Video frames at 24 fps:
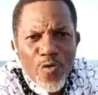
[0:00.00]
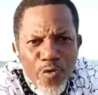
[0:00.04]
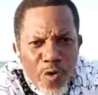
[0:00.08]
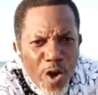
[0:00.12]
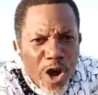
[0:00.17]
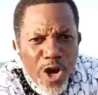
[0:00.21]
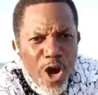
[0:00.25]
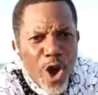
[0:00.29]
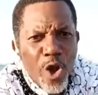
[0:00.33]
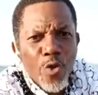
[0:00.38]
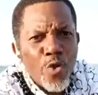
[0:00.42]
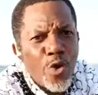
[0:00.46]

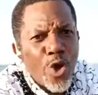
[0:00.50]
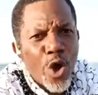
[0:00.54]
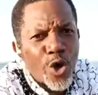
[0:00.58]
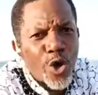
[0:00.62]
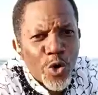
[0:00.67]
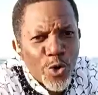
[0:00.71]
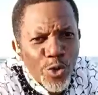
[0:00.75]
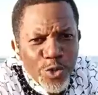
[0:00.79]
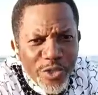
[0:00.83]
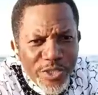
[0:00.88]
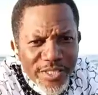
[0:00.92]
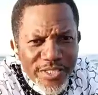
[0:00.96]
Follow no
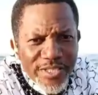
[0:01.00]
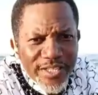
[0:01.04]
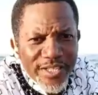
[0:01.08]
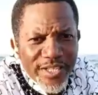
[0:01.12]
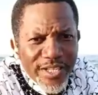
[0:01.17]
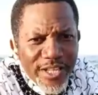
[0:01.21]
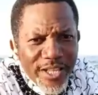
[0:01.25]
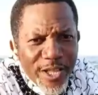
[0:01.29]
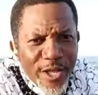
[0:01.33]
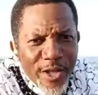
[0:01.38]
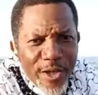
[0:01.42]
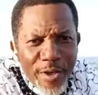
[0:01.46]
road.
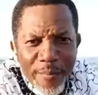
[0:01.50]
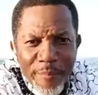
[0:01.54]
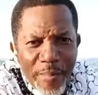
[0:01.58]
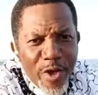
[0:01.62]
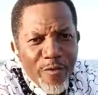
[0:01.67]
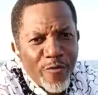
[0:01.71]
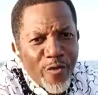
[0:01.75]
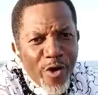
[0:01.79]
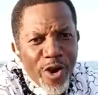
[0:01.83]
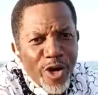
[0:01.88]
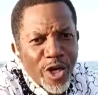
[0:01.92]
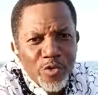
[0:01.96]

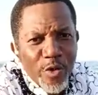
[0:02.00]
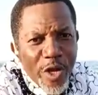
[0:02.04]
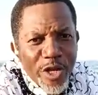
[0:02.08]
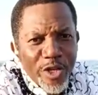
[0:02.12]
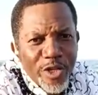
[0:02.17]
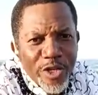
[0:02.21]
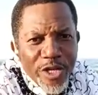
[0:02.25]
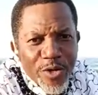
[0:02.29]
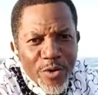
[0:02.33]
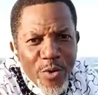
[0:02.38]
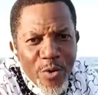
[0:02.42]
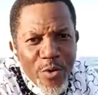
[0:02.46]
Maybe for it where
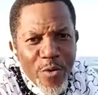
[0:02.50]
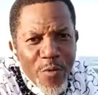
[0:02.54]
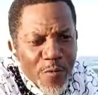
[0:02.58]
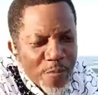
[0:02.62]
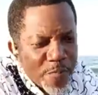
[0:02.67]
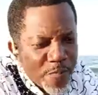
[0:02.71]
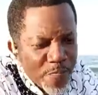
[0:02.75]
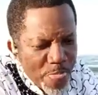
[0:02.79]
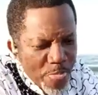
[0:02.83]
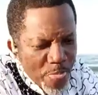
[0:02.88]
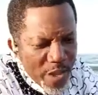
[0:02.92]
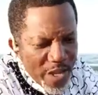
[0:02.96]
you go.
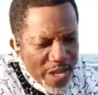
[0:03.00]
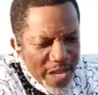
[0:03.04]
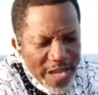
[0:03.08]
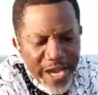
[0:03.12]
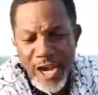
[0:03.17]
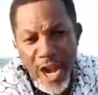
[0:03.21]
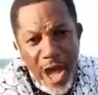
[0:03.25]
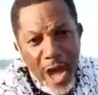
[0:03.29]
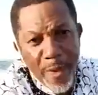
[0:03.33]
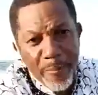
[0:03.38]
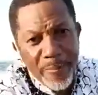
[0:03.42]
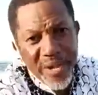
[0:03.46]

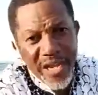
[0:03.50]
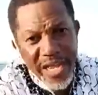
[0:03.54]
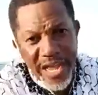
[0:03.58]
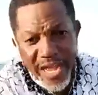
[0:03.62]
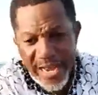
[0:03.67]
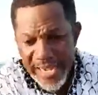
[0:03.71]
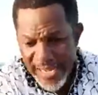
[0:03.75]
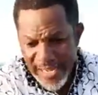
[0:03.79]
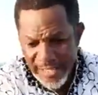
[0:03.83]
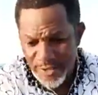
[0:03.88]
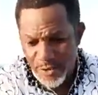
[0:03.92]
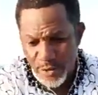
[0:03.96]
A lot of Benin
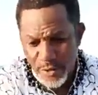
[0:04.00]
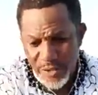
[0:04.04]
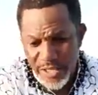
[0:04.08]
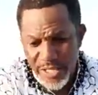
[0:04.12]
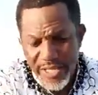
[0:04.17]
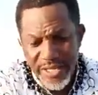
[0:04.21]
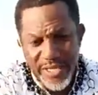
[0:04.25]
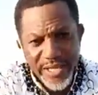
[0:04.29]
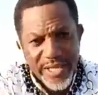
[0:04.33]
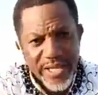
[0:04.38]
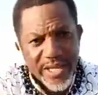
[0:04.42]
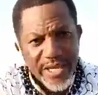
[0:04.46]
aliens
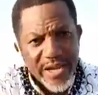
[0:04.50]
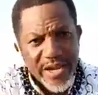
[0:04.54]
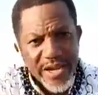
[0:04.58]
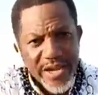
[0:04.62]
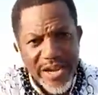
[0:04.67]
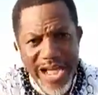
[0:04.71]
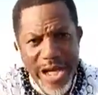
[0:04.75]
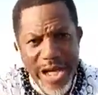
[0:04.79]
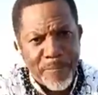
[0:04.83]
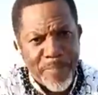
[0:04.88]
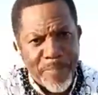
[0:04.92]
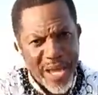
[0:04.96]
today,
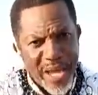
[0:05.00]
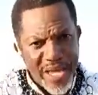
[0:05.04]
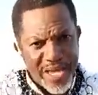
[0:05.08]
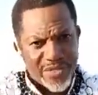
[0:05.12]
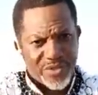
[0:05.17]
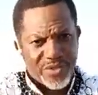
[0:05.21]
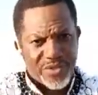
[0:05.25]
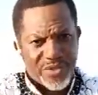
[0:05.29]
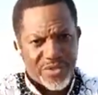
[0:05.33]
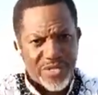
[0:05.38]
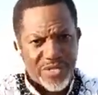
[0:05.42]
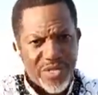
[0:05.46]
they are
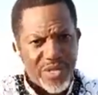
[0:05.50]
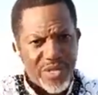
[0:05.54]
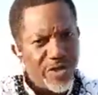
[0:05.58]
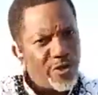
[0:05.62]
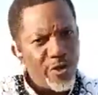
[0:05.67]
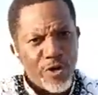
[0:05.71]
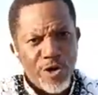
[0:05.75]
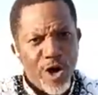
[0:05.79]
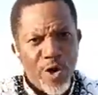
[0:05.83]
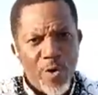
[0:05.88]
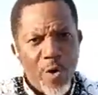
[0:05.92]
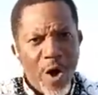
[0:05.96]
pains.
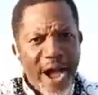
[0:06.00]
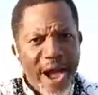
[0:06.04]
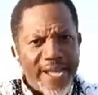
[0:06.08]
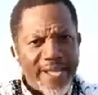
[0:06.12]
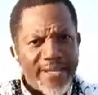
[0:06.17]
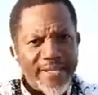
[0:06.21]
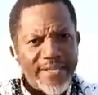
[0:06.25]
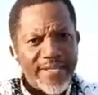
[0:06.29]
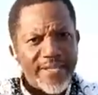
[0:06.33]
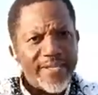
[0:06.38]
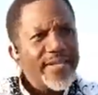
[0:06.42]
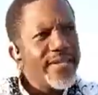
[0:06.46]
You know what?
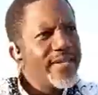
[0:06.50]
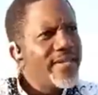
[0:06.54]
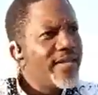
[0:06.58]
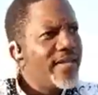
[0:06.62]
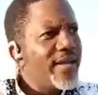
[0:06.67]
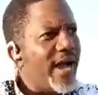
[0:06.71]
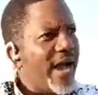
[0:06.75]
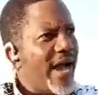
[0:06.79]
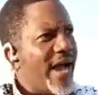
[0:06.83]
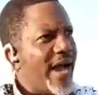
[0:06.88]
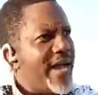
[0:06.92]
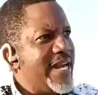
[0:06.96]

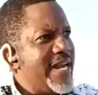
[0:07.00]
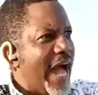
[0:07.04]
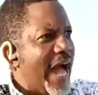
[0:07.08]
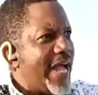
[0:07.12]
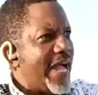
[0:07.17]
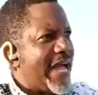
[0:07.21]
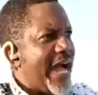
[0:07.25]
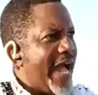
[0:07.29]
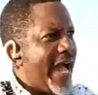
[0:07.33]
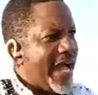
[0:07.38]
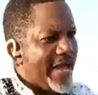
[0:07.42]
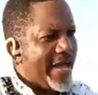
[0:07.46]
And
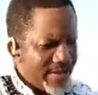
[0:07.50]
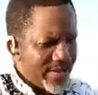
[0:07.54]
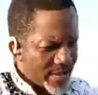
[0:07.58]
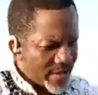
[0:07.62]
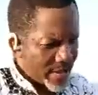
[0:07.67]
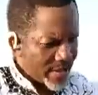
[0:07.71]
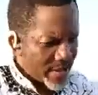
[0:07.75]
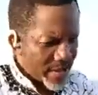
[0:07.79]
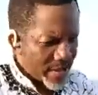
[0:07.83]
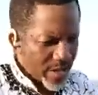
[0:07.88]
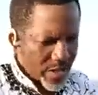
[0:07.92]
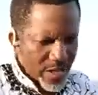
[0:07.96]
that guy,
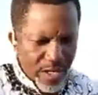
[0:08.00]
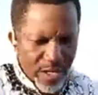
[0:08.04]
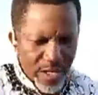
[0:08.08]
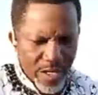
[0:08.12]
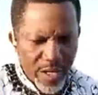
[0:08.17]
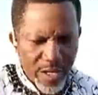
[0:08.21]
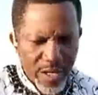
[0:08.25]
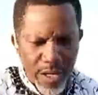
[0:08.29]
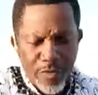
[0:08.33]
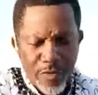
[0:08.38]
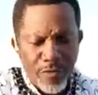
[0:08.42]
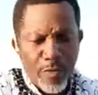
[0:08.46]

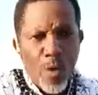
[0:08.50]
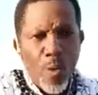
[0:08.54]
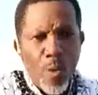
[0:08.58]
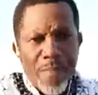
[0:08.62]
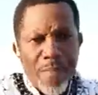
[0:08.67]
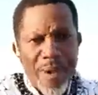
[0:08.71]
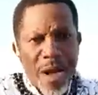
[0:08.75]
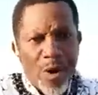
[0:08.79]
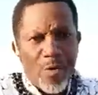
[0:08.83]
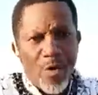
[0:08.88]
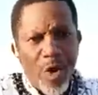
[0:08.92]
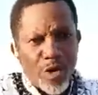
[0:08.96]
even
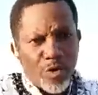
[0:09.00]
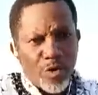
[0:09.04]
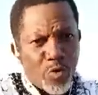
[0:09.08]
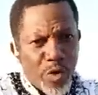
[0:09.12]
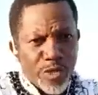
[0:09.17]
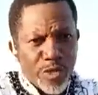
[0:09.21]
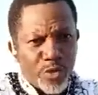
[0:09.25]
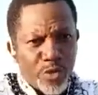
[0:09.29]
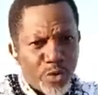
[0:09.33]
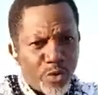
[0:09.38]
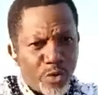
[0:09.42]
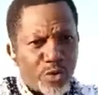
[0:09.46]
when my words
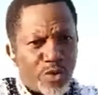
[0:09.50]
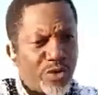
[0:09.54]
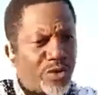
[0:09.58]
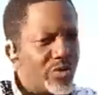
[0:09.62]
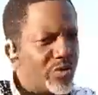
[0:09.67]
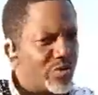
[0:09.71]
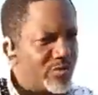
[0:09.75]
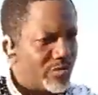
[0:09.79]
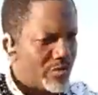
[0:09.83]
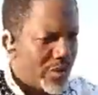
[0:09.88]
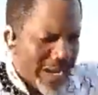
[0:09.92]
were truth,